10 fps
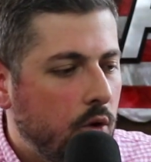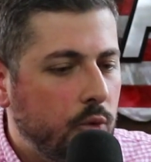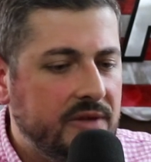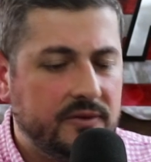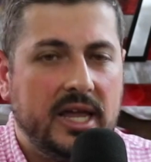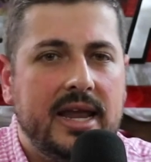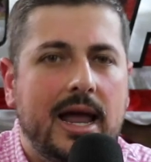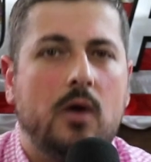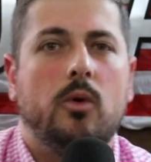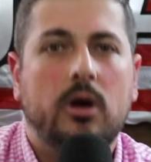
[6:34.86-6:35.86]
We've laid
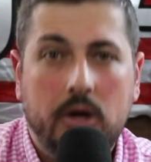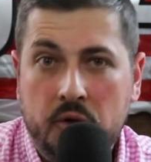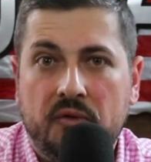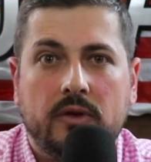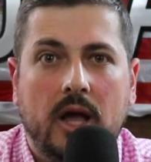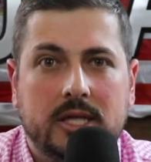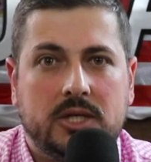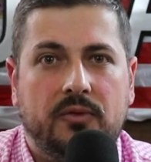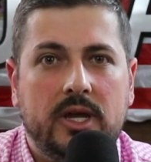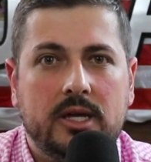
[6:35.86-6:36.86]
out what our new
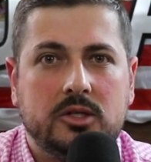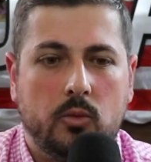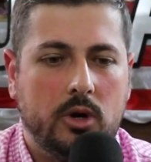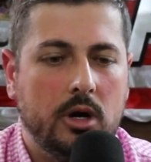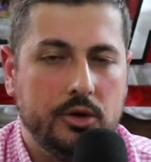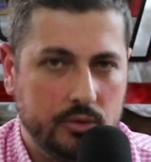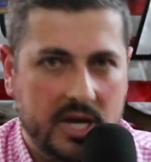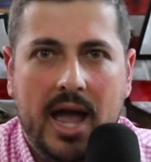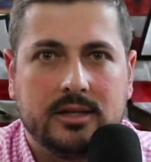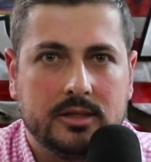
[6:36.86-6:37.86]
philosophy is and what our new
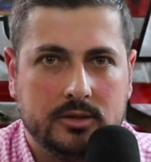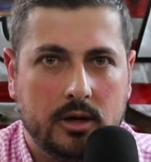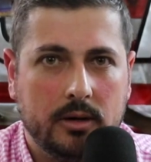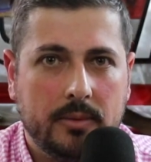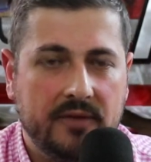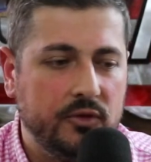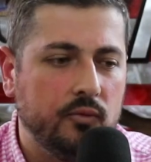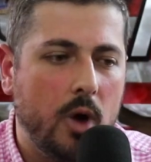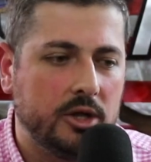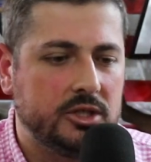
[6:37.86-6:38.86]
tactics are. If
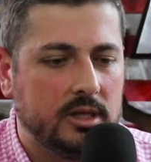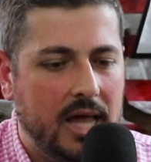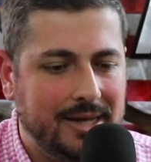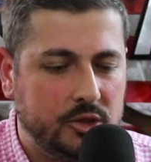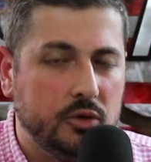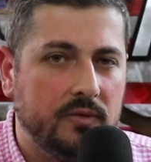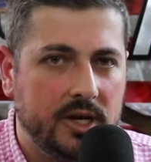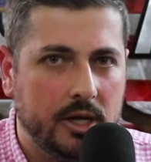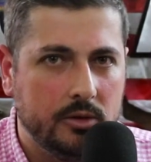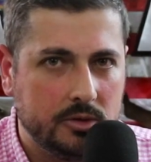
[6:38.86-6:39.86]
you've watched the last 2
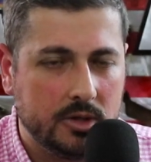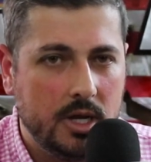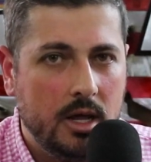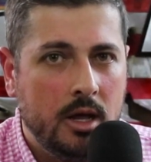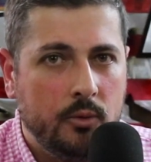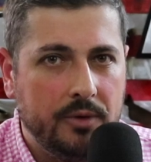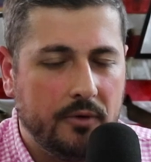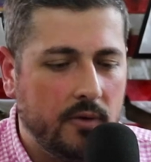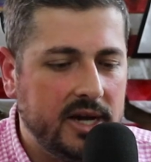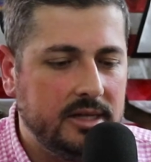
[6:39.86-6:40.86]
videos, we've
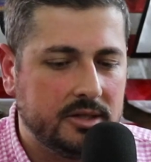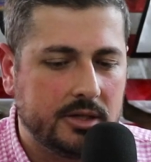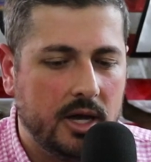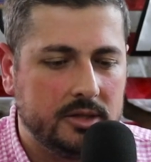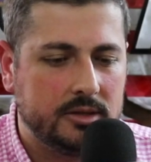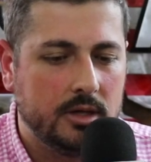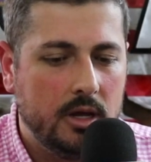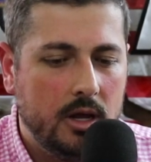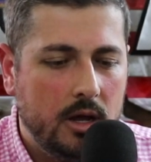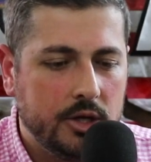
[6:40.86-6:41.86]
already discussed,
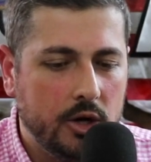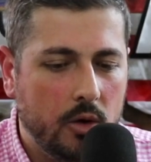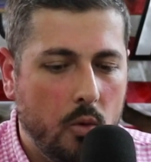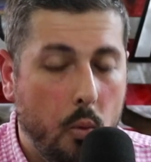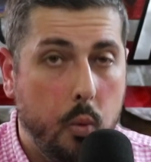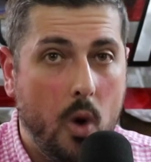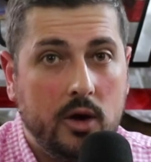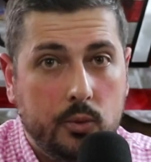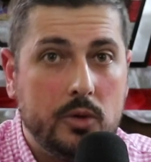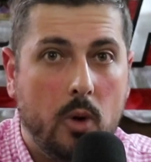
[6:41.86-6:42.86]

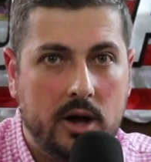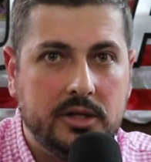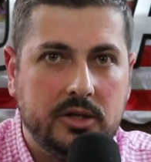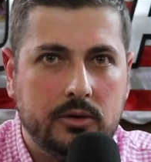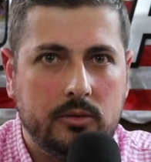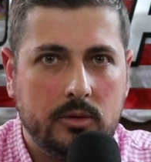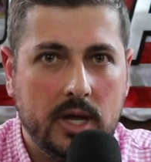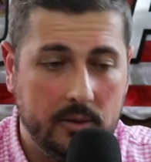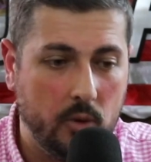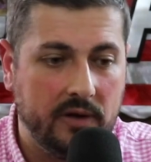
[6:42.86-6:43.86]
what we want to do.
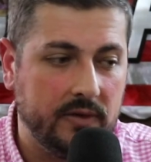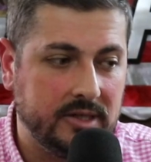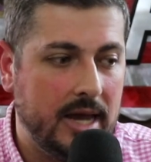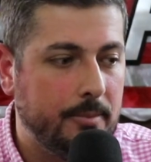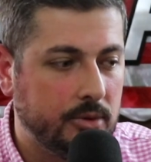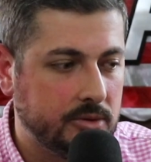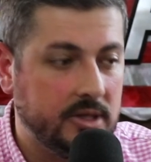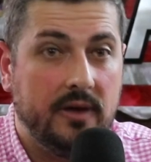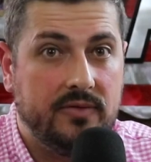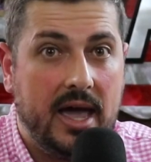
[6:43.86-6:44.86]
And one of the examples
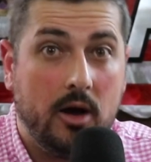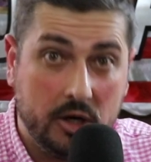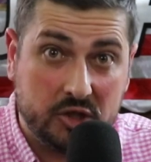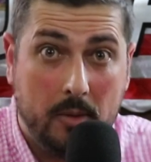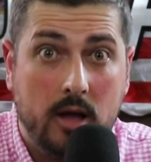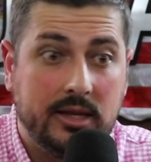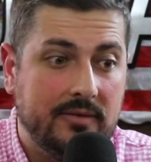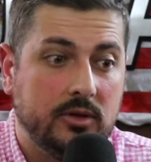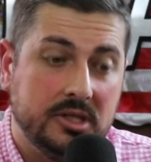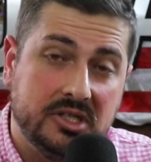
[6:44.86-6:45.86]
of that on a small
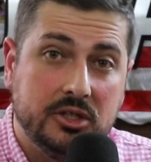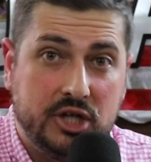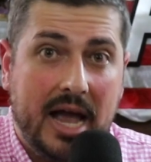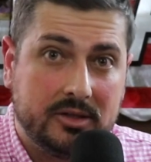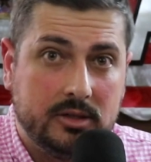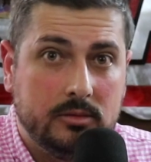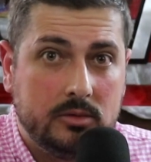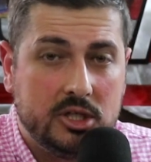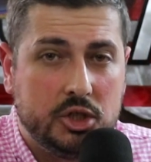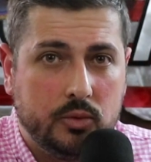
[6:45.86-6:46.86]
level is the Jackson
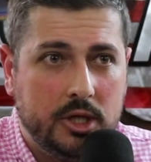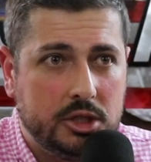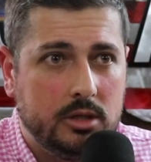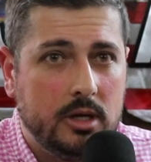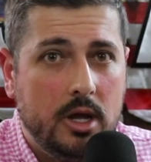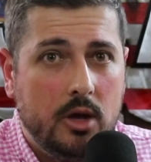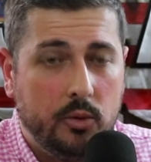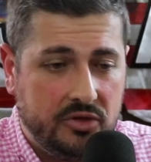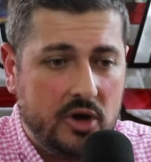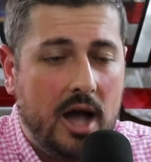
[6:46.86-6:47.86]
situation
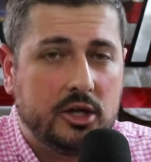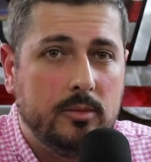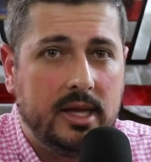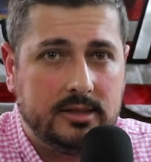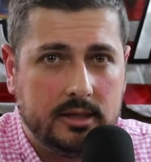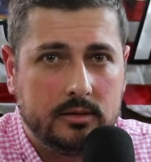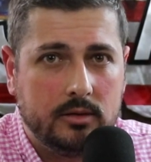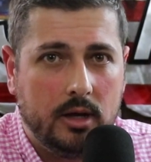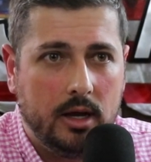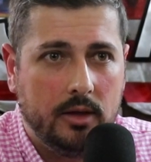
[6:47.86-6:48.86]
with documenting
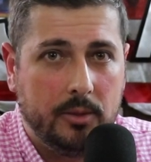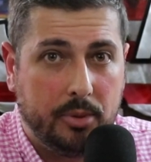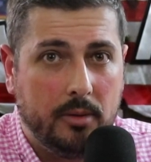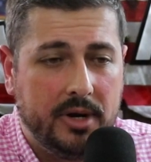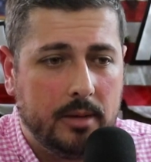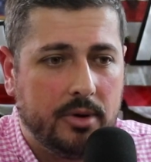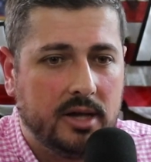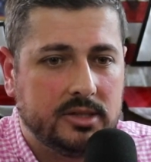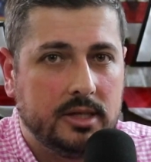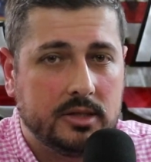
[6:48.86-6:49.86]
the permitting
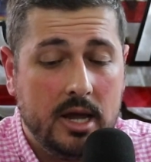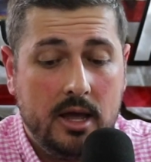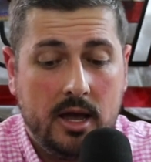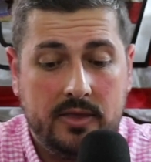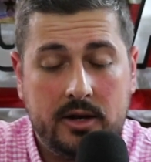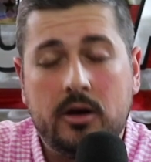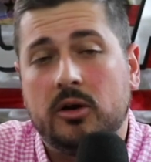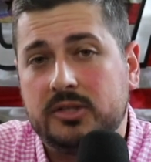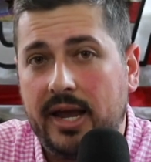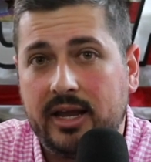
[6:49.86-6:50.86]
process. And then in
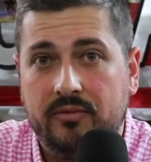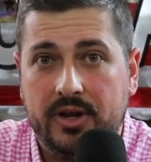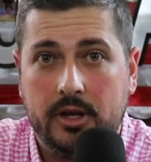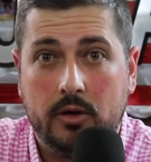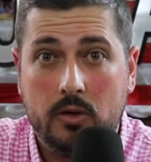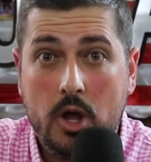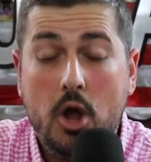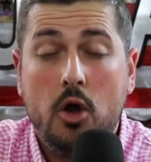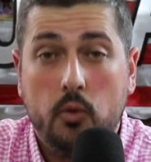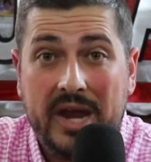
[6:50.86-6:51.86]
our second video,
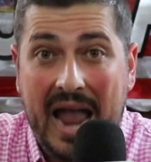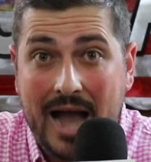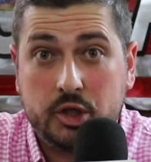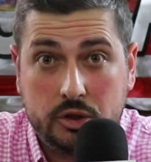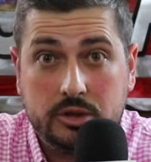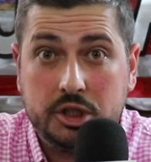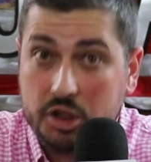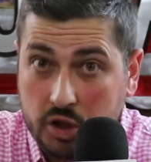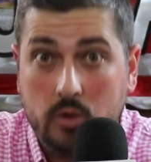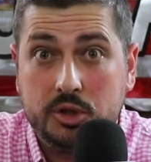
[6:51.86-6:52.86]
we actually
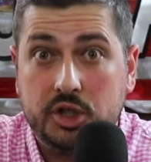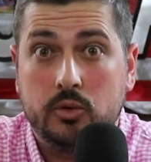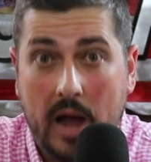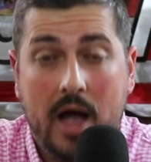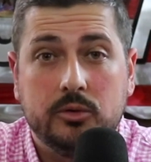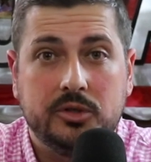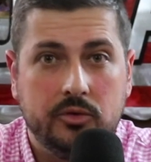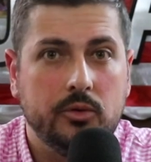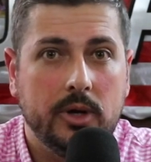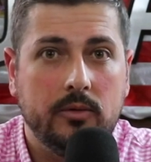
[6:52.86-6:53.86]
showed you how to
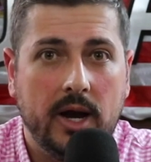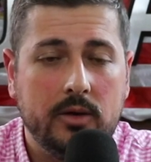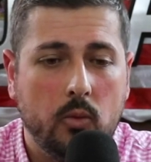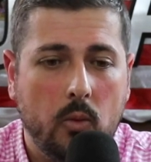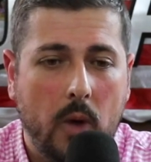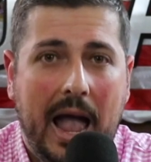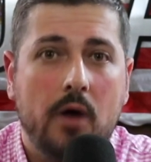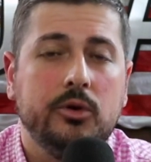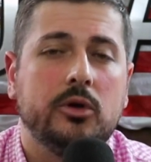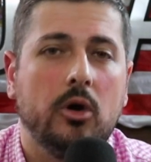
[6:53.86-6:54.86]
do it, right?
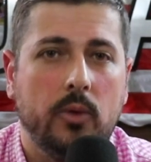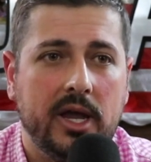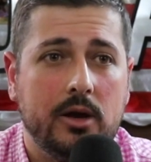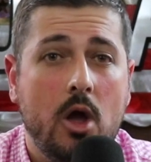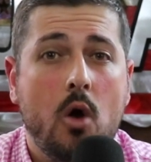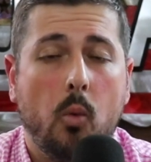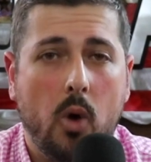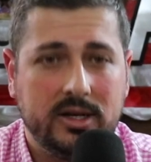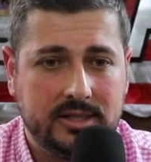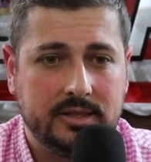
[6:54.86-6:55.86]
How to go in,
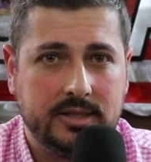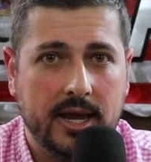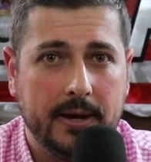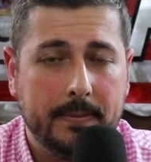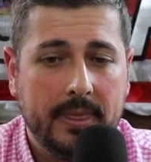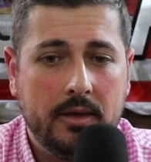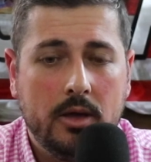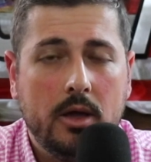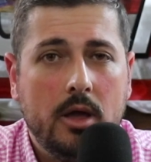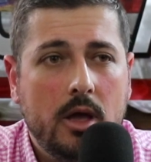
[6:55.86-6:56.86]
what to say.
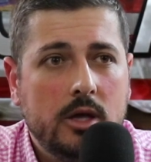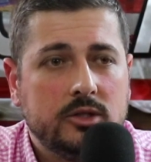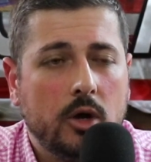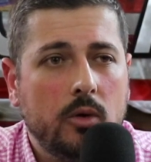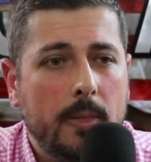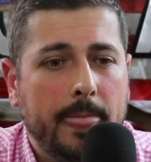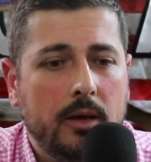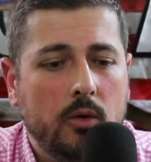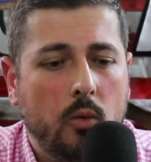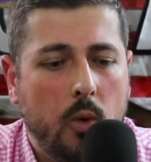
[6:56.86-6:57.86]
So
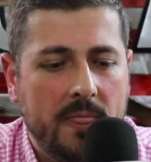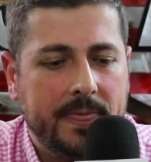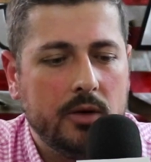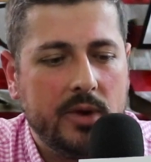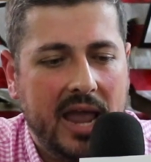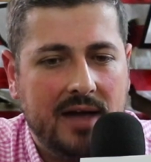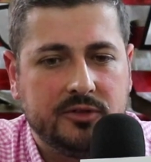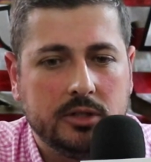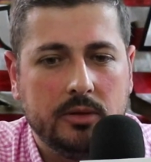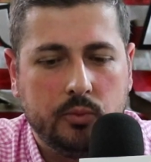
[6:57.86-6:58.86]
one thing we have
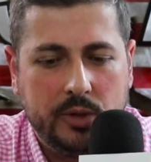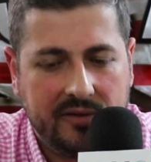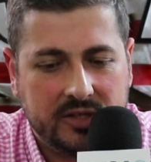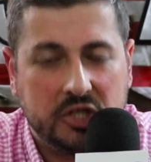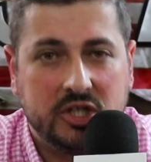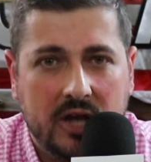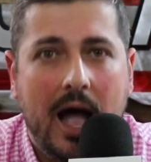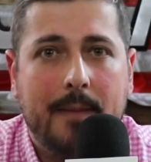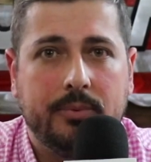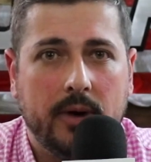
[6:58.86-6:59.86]
to
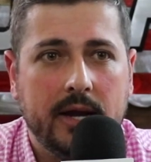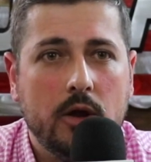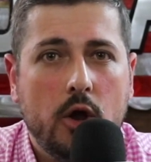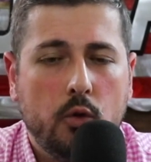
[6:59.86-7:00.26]
stop, right?